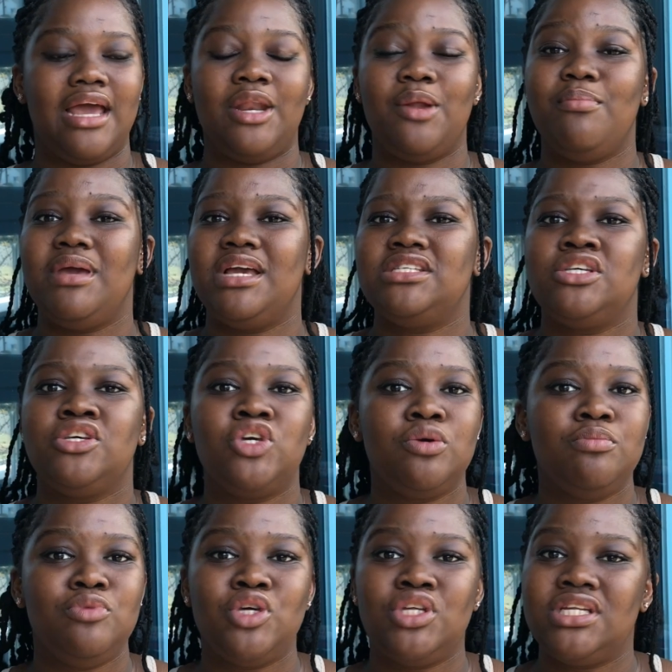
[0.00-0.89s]
an amazing
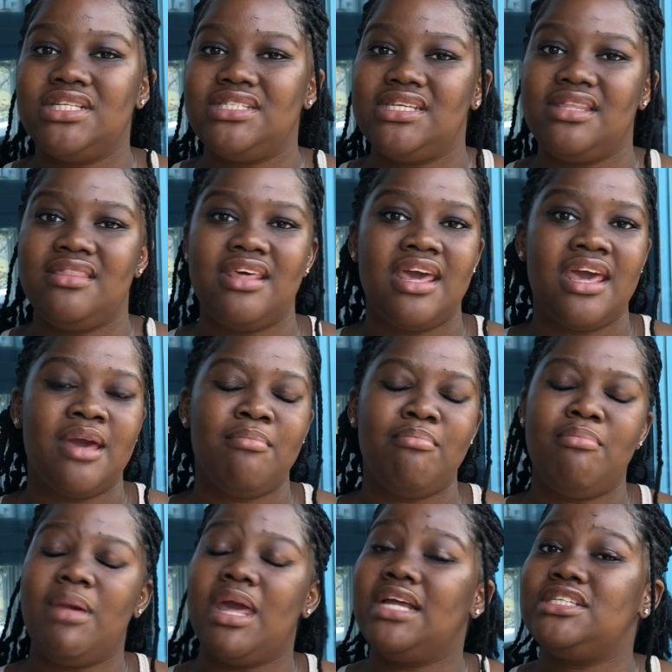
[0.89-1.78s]
community there,
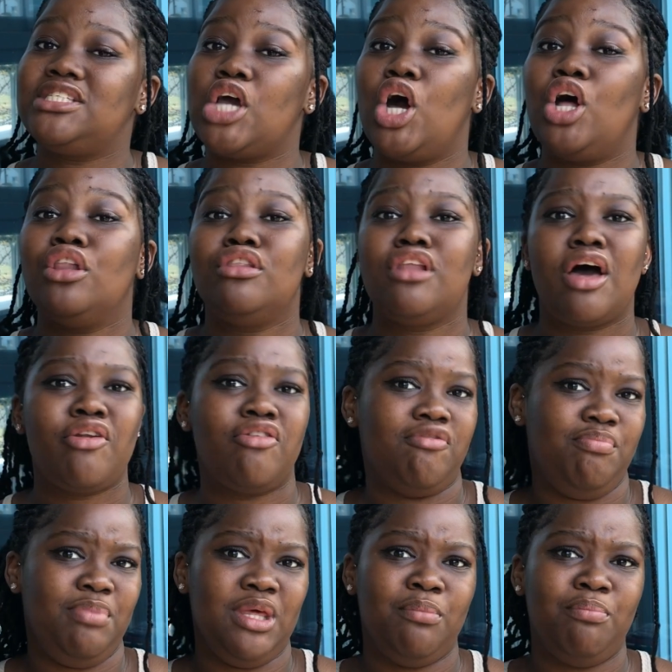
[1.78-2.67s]
met a lot
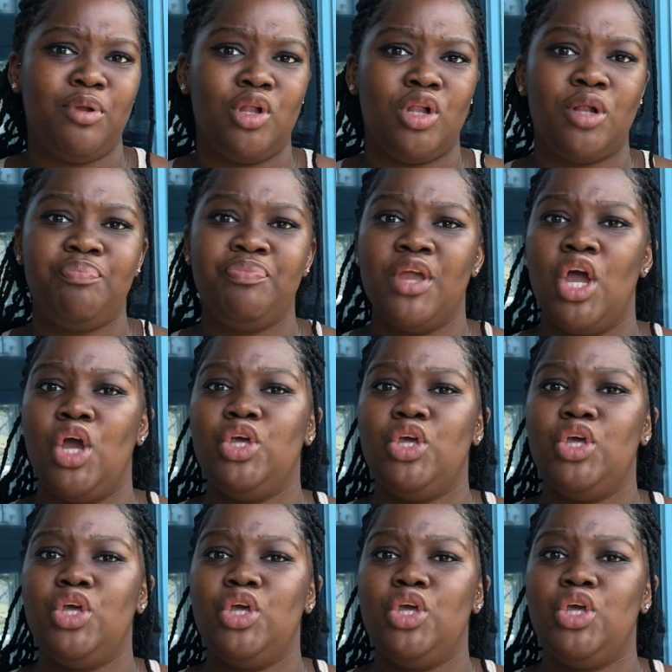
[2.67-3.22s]
of people.